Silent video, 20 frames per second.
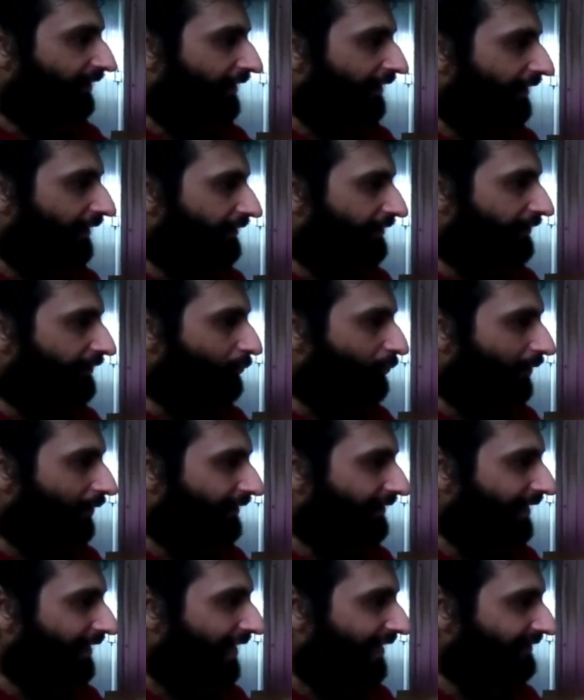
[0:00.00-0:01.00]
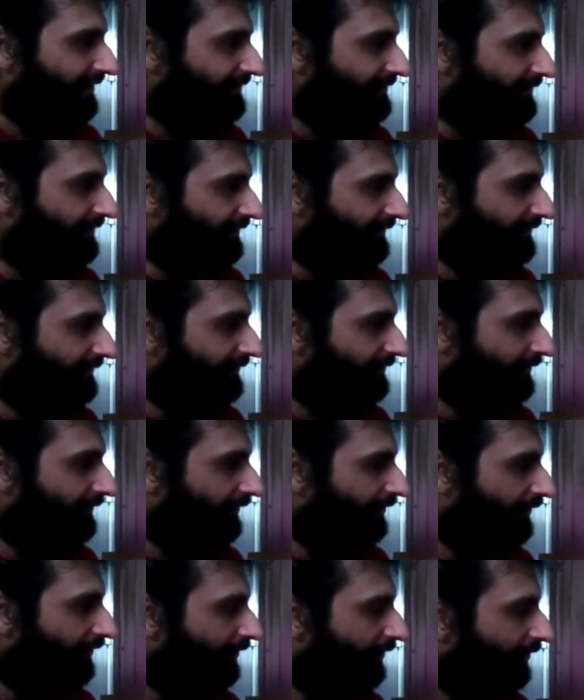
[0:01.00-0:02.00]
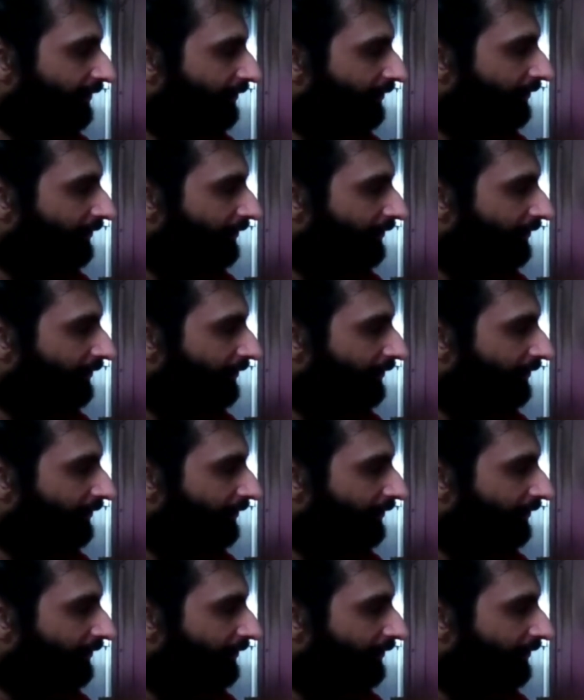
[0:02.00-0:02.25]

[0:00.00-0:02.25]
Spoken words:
and you attach this to